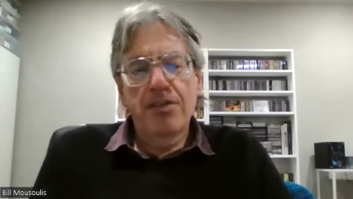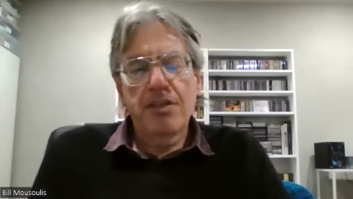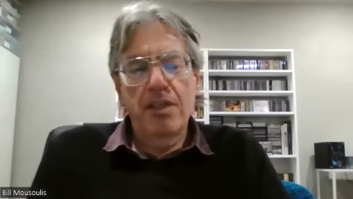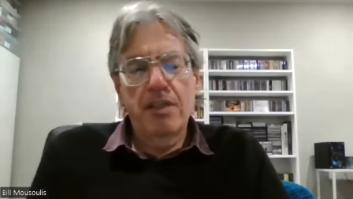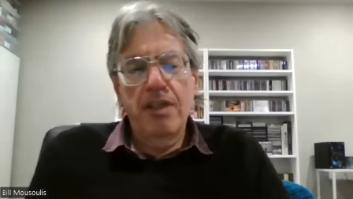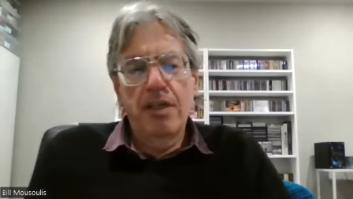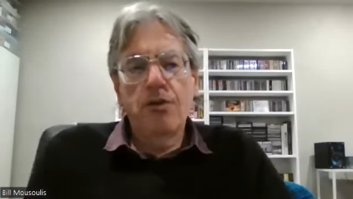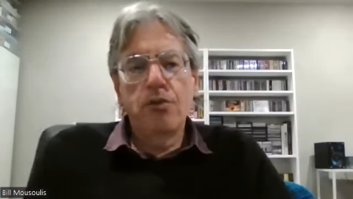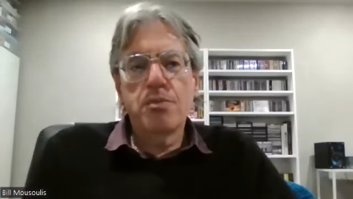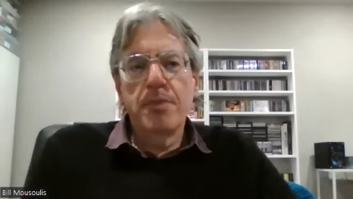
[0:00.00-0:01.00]
Sydney,
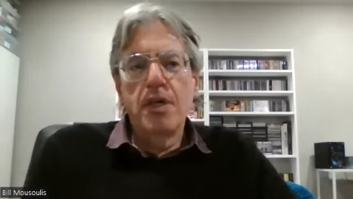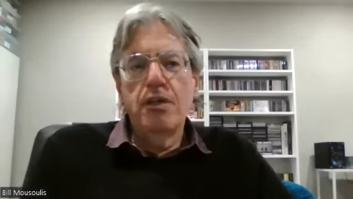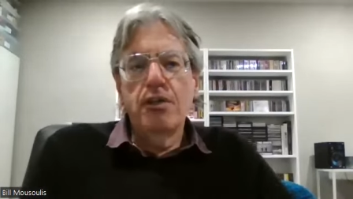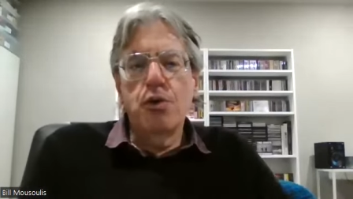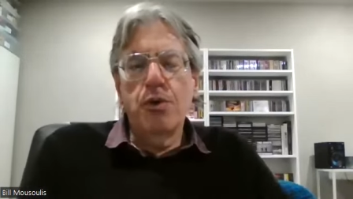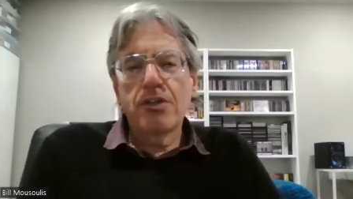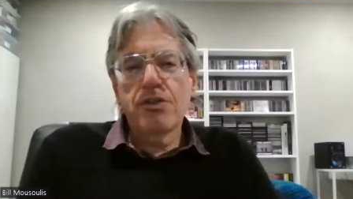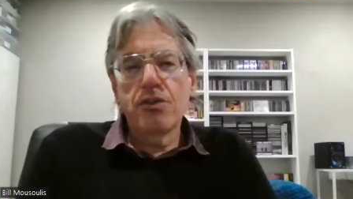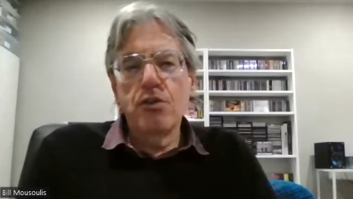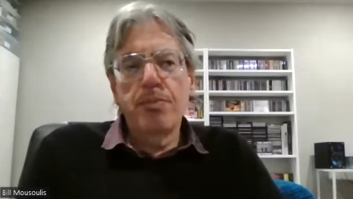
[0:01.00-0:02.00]
who's doing
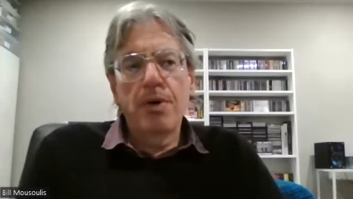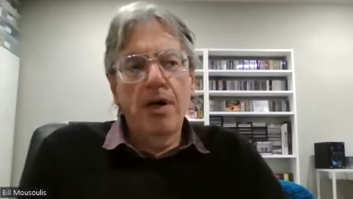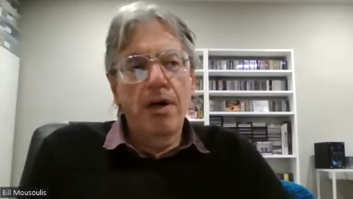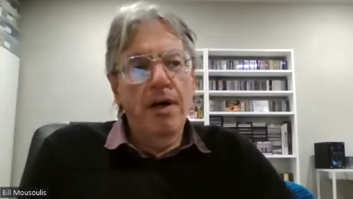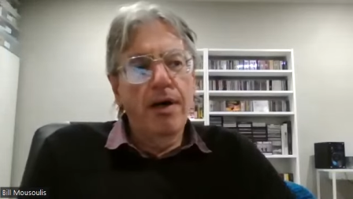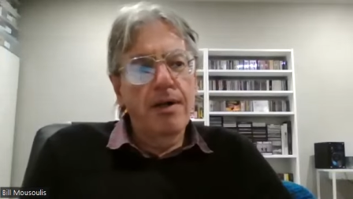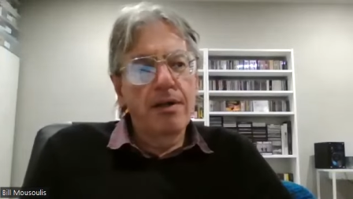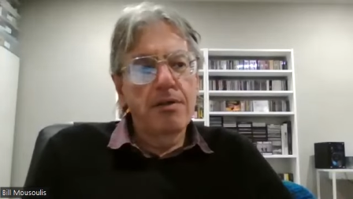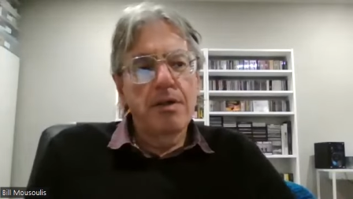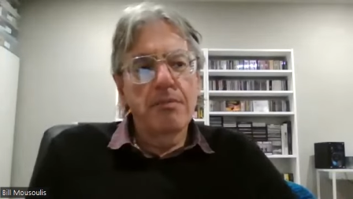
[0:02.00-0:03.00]

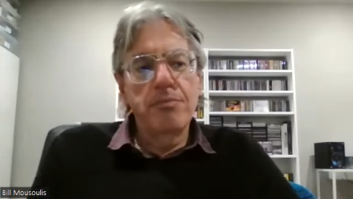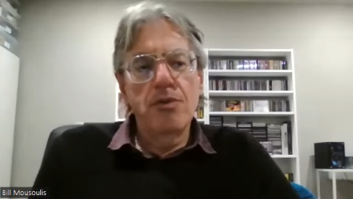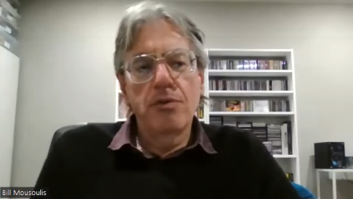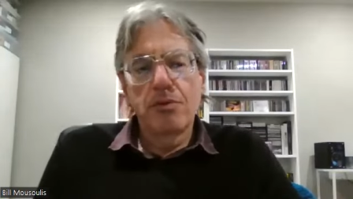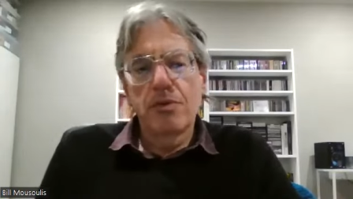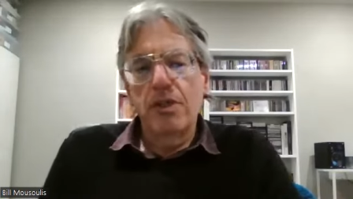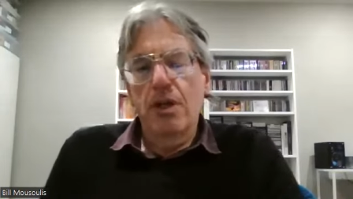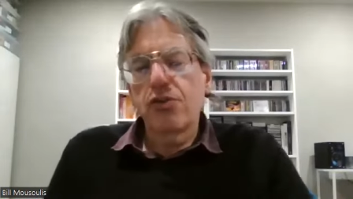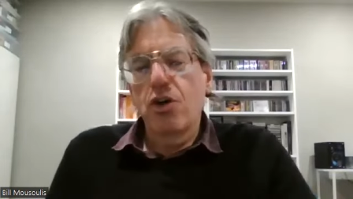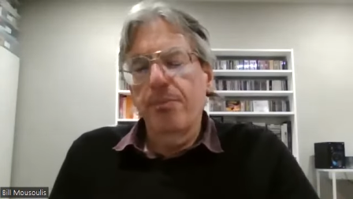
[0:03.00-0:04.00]
super, you
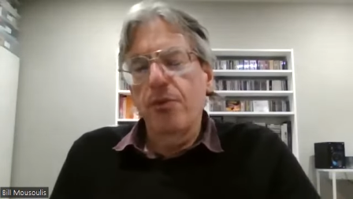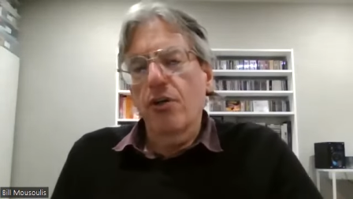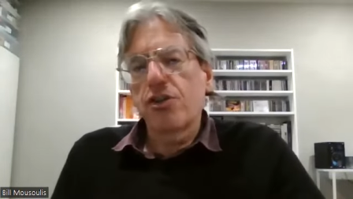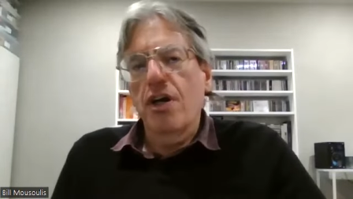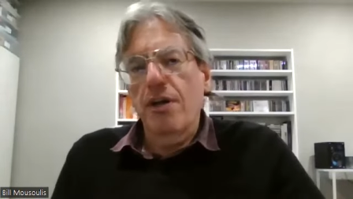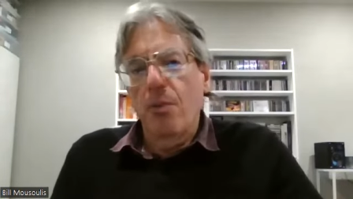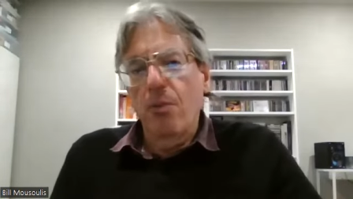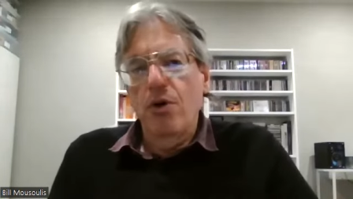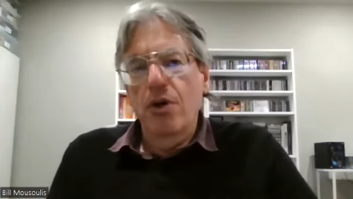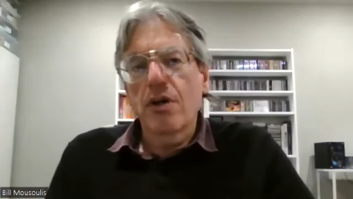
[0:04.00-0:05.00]
know, top notch kind of
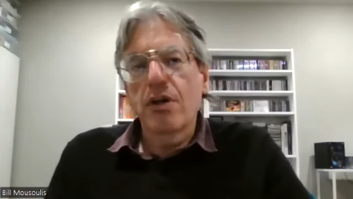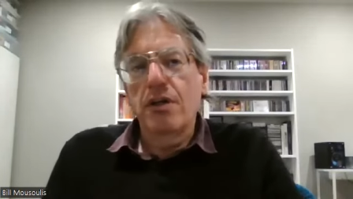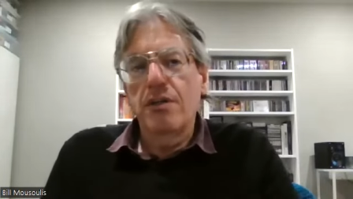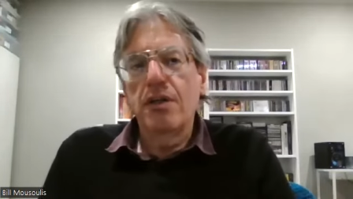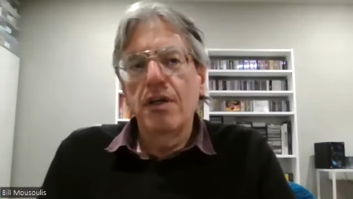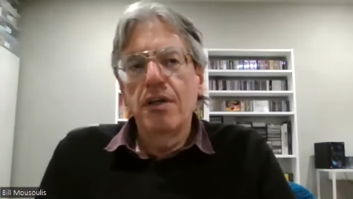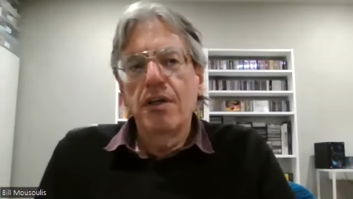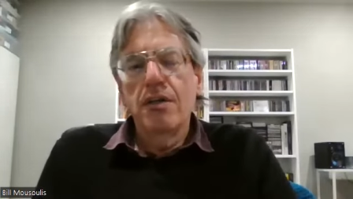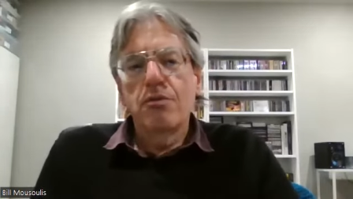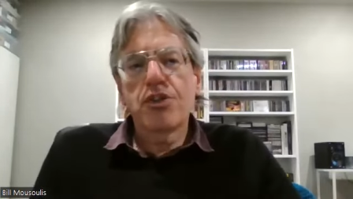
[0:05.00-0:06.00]
work on
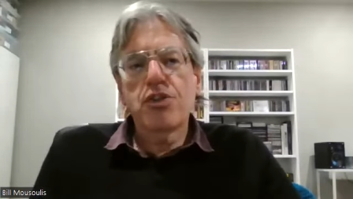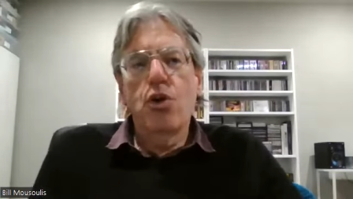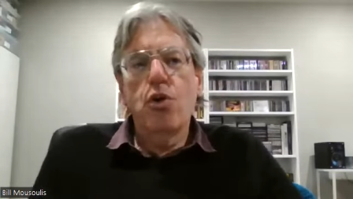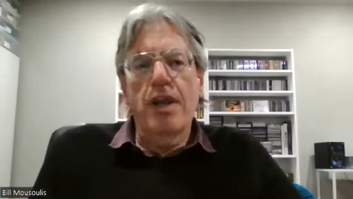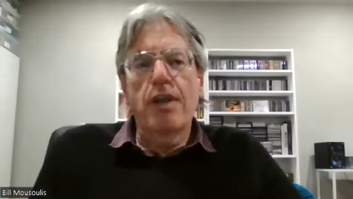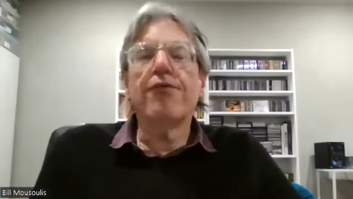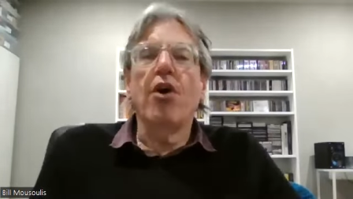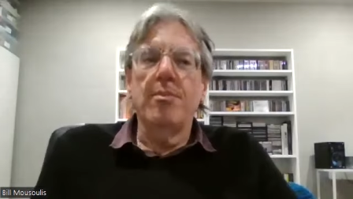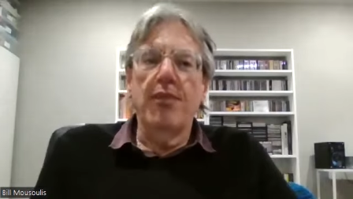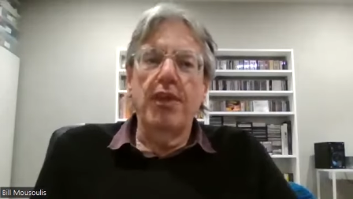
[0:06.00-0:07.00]
restoring
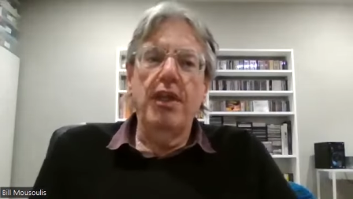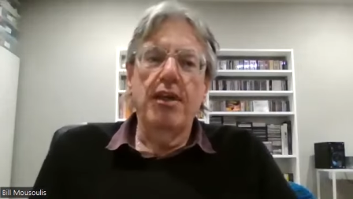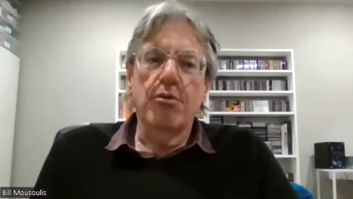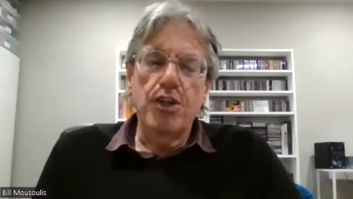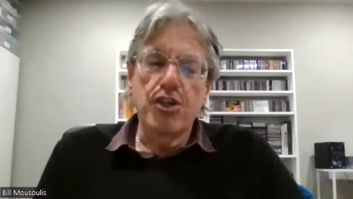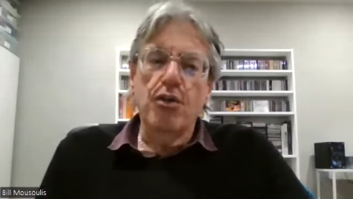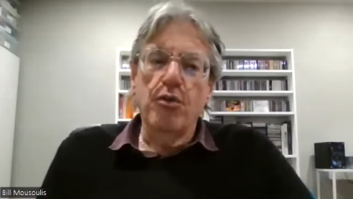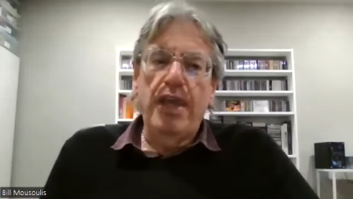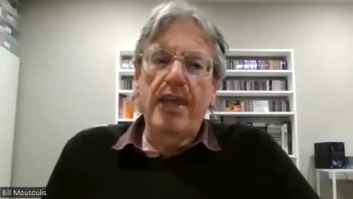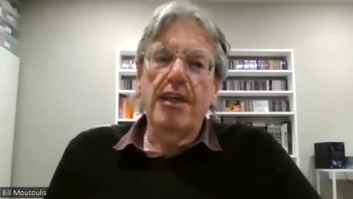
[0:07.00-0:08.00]
from the original
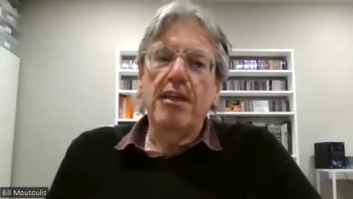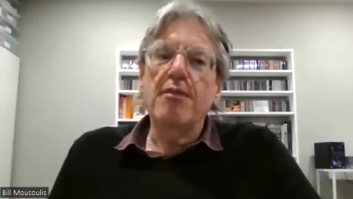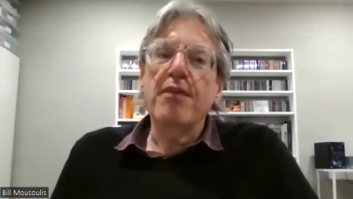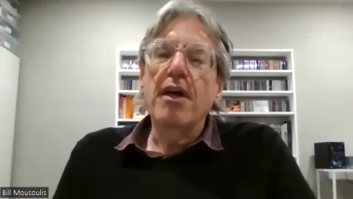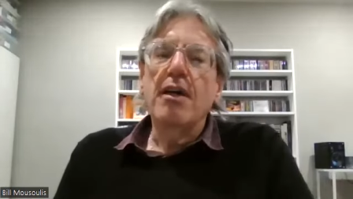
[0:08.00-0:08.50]
negative.